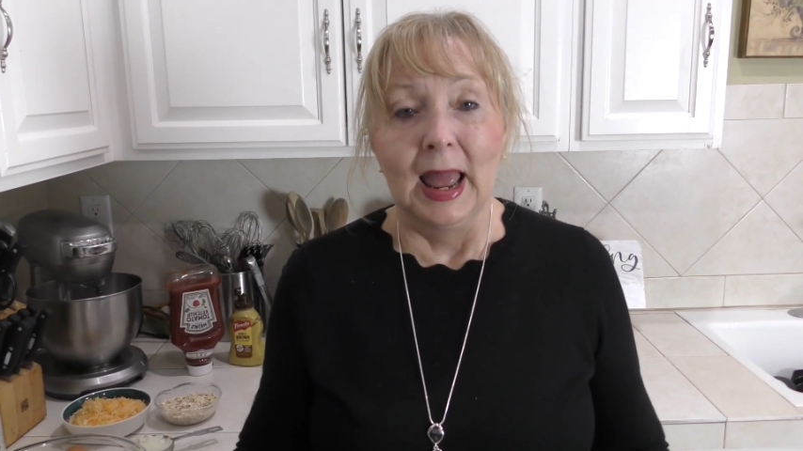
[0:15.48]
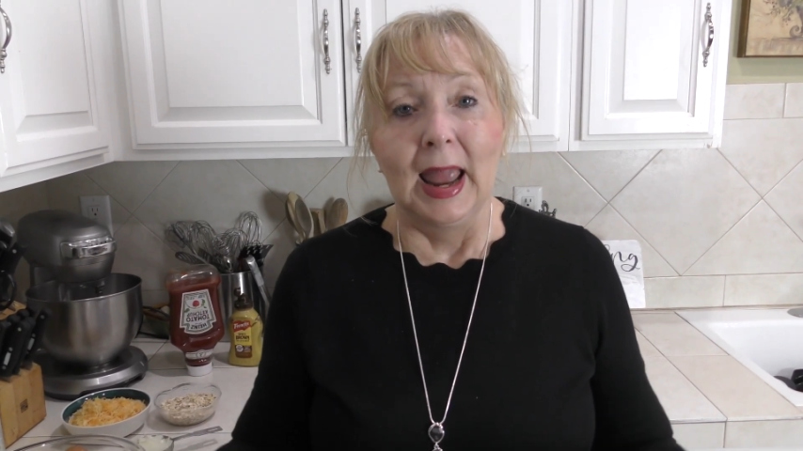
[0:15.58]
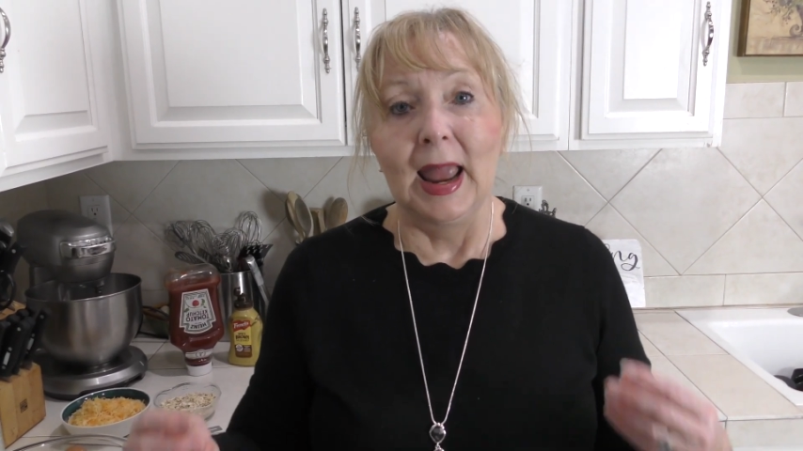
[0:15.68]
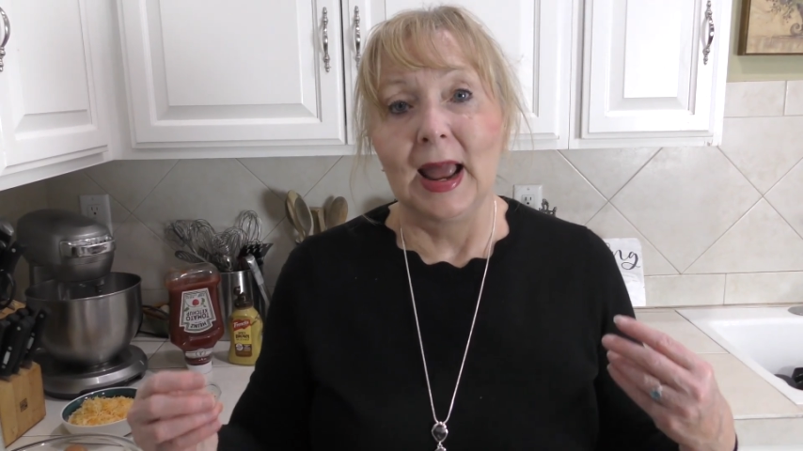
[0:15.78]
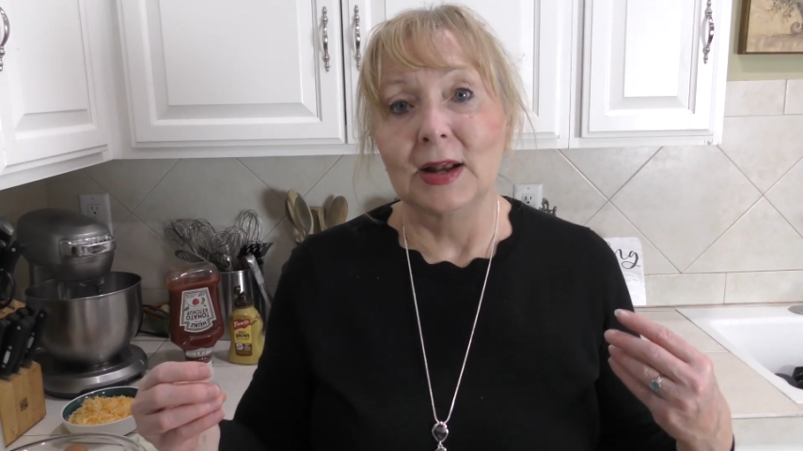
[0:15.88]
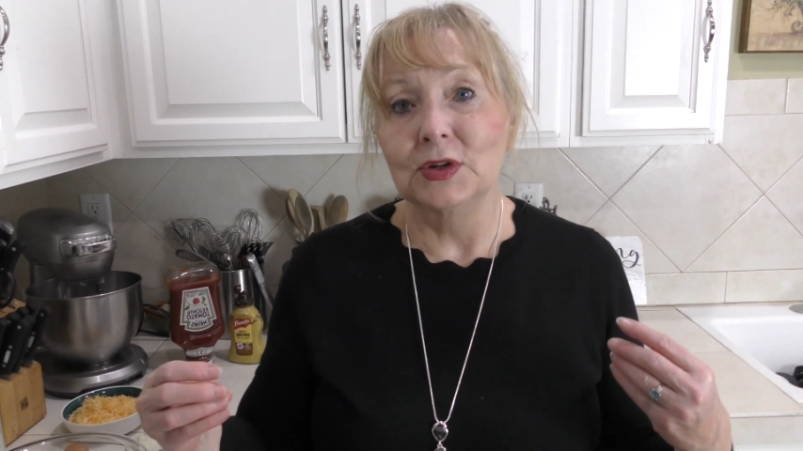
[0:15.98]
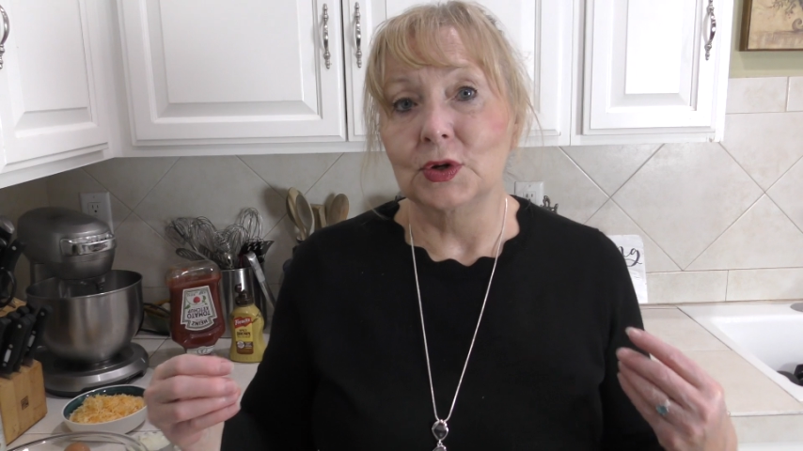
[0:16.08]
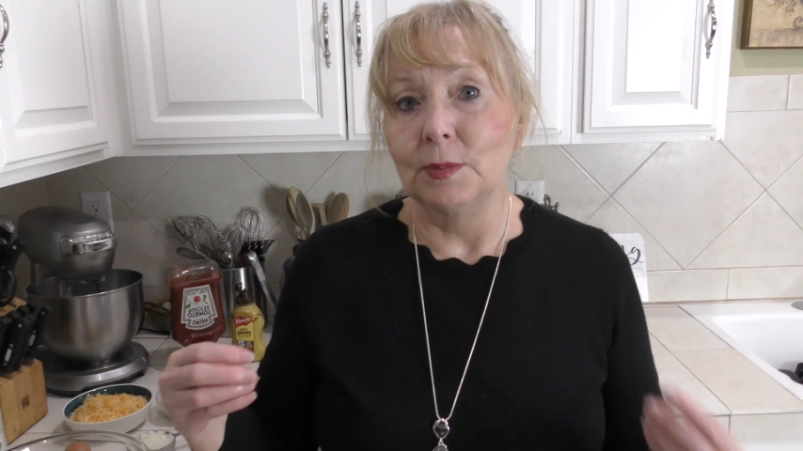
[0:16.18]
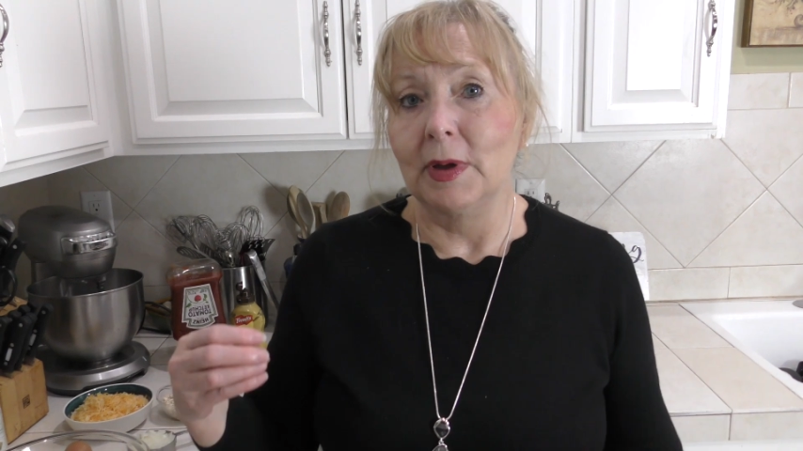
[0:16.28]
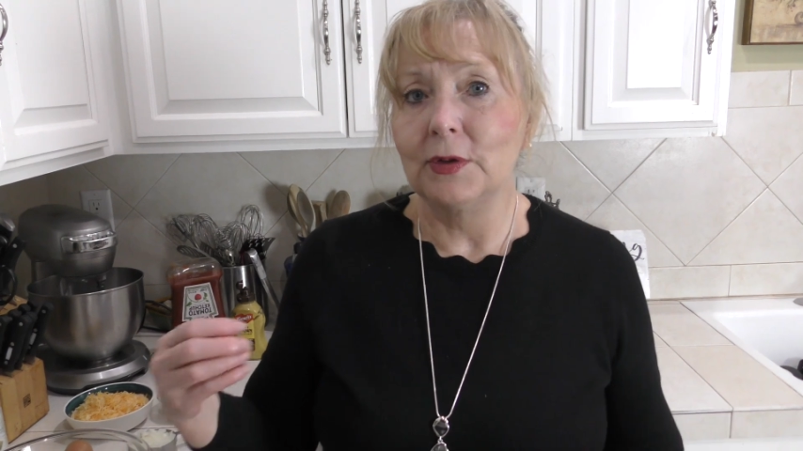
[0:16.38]
And
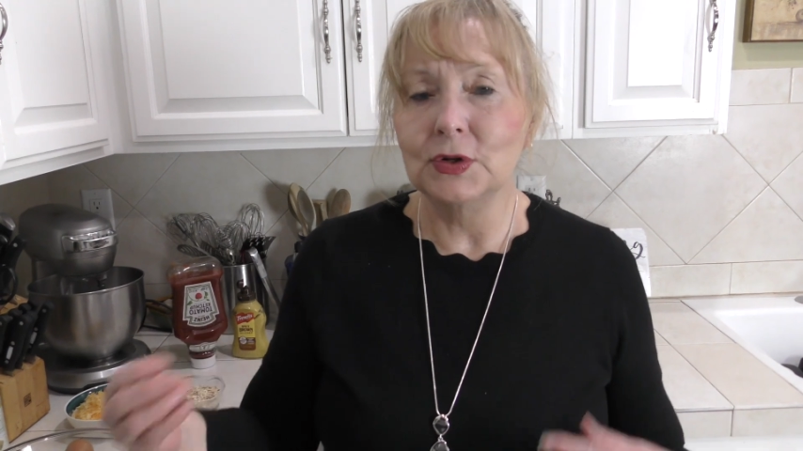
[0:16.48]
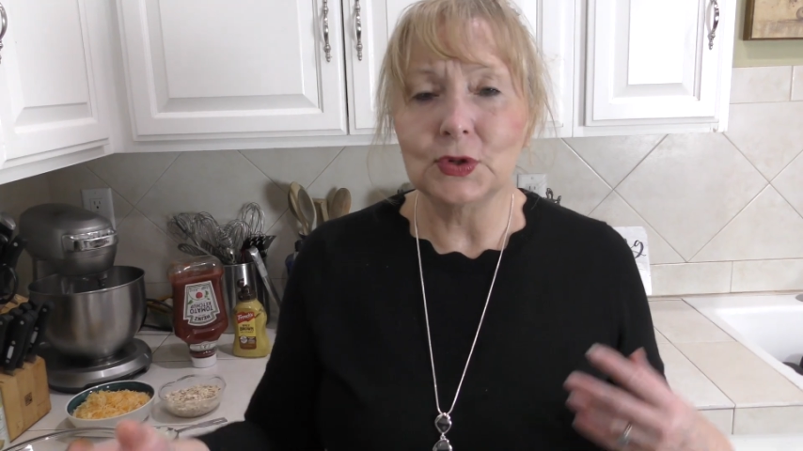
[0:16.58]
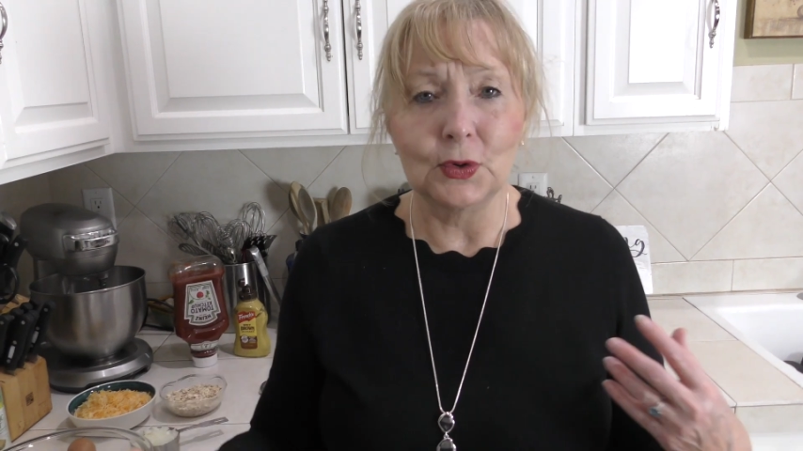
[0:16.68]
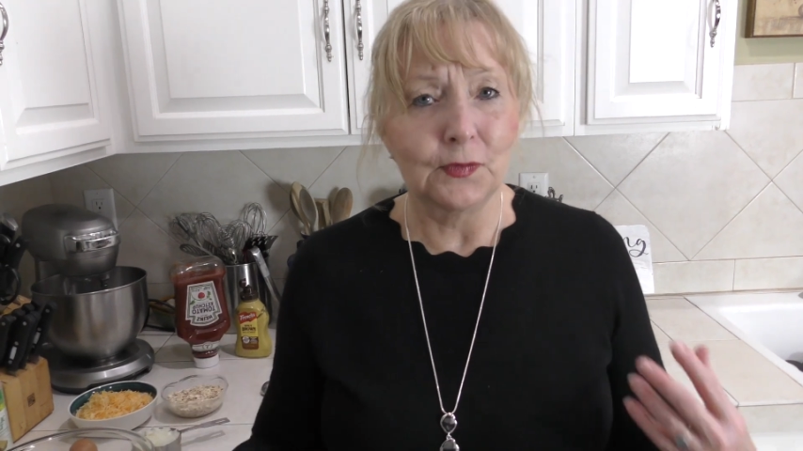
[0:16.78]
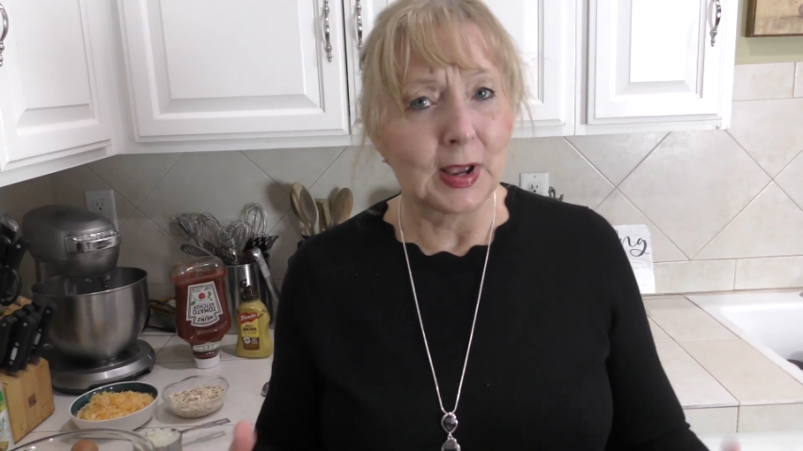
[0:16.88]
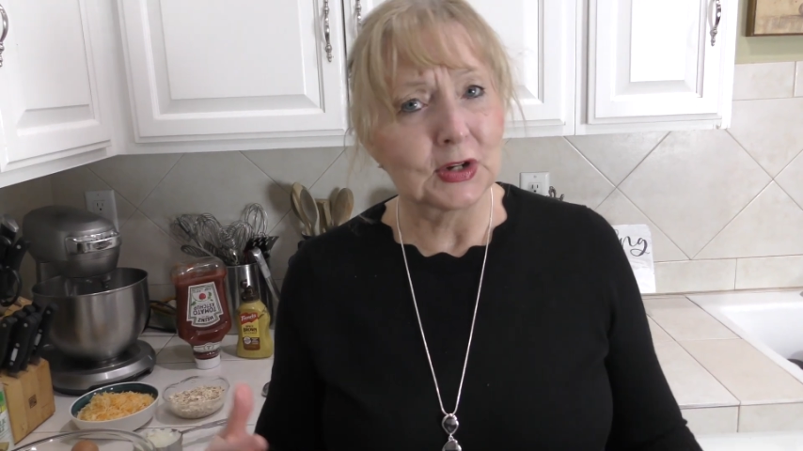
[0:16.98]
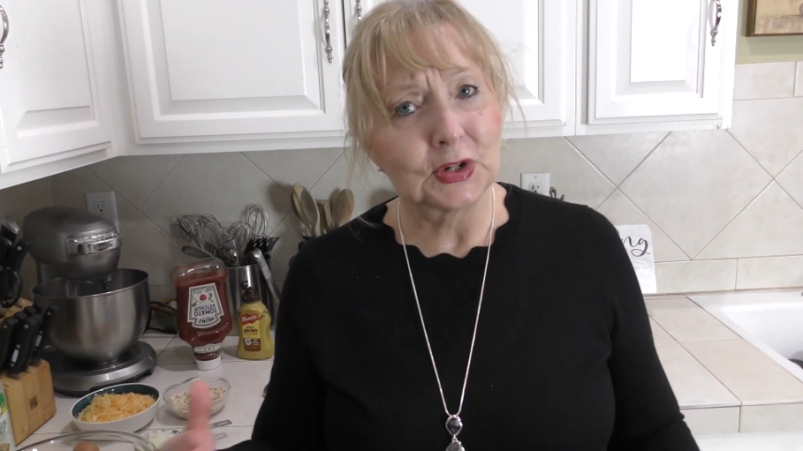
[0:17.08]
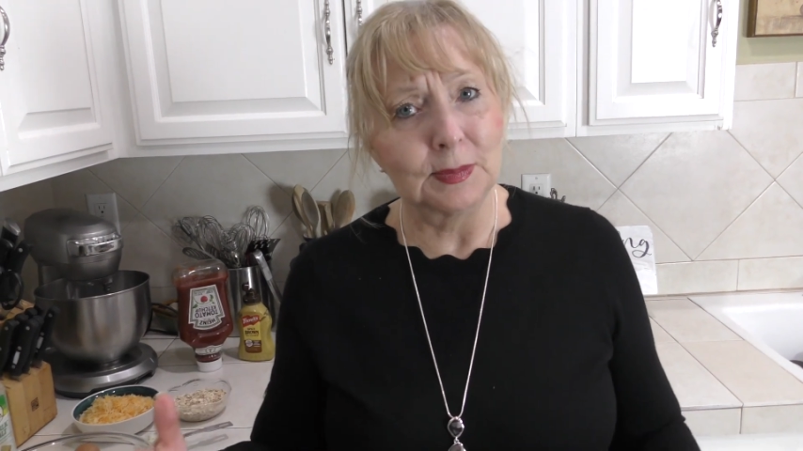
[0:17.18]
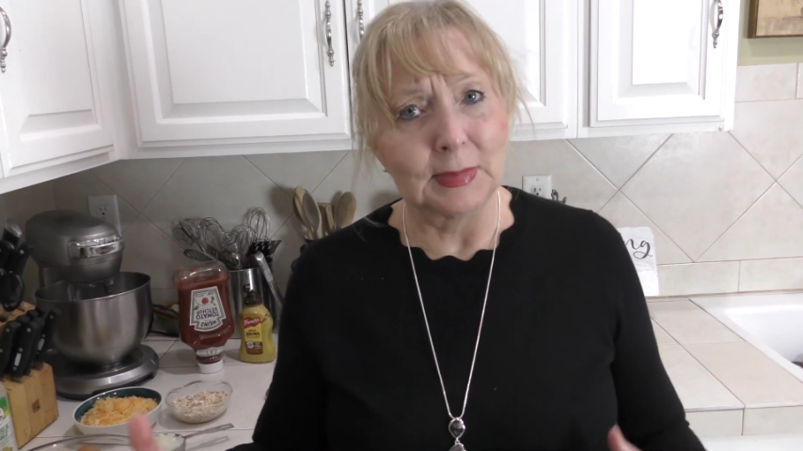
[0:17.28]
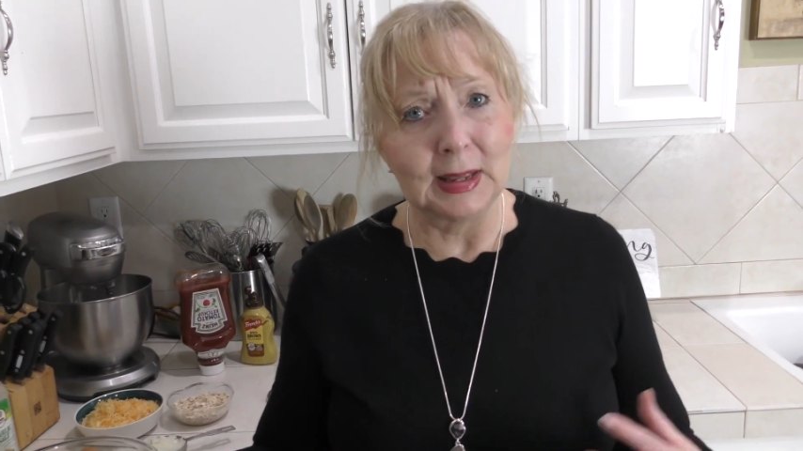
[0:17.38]
your mother's old-fashioned